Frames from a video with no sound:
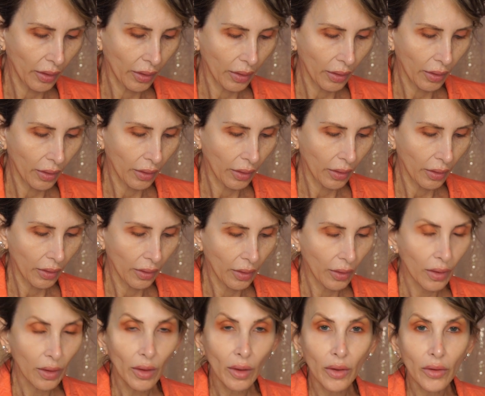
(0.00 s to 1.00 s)

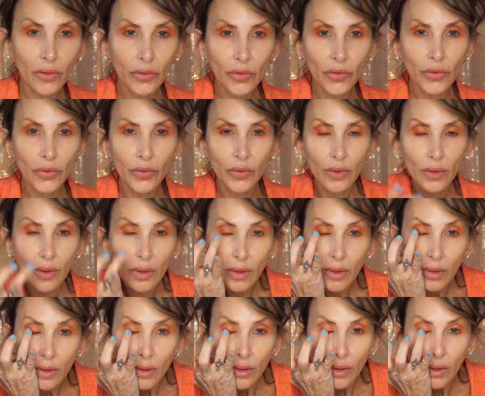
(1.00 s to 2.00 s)

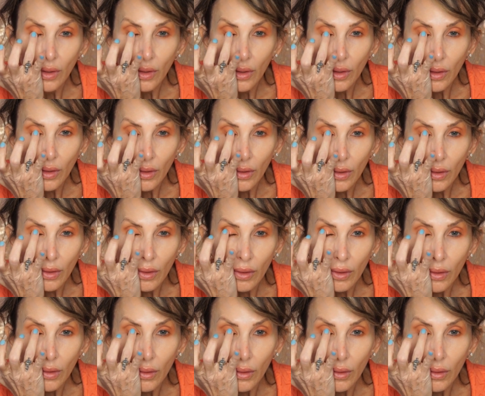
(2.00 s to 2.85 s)
No one is speaking in this clip.